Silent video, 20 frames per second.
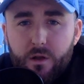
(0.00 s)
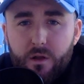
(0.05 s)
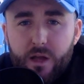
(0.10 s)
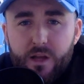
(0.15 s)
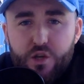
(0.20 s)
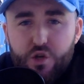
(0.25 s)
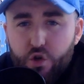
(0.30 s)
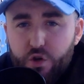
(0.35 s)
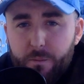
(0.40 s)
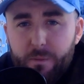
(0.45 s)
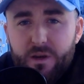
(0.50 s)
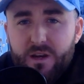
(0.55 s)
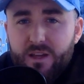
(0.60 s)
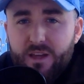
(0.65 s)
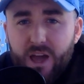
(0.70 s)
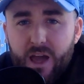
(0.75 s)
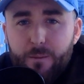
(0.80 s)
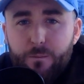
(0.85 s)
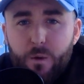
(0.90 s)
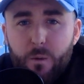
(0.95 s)
It should have been a
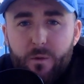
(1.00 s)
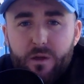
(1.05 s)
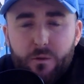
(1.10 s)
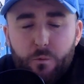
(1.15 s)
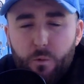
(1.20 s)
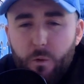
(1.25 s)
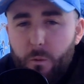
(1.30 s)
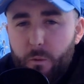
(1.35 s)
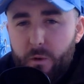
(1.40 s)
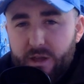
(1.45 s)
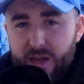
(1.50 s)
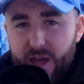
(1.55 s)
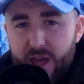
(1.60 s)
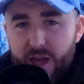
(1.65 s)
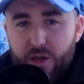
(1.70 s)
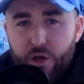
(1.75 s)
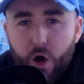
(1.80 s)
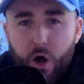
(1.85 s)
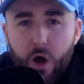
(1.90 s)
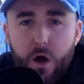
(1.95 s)
game where we
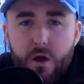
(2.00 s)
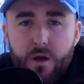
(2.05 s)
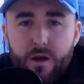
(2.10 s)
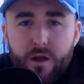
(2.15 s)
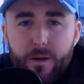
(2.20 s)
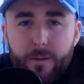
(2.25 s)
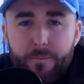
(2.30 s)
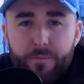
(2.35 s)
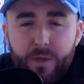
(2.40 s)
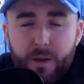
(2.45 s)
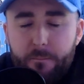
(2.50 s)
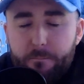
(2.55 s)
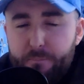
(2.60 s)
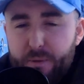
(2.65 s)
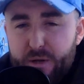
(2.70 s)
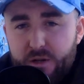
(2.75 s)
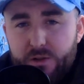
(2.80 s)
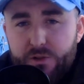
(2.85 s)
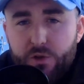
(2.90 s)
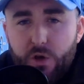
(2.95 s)
kick on and
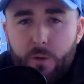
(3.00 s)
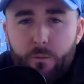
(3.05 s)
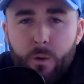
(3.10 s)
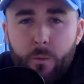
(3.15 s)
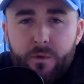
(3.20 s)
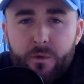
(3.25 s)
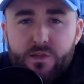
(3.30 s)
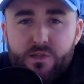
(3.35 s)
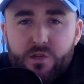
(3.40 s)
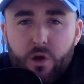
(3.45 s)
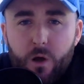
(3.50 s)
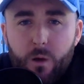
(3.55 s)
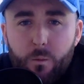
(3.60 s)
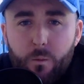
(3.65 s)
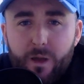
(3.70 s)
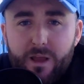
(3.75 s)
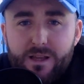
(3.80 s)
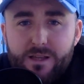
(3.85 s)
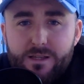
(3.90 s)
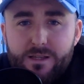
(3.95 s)
build on what we saw on
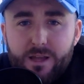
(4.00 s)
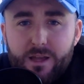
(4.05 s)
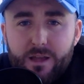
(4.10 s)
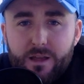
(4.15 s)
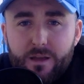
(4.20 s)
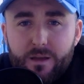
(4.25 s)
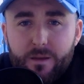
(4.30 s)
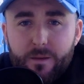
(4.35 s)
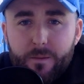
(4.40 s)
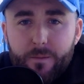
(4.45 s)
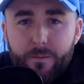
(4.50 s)
Wednesday,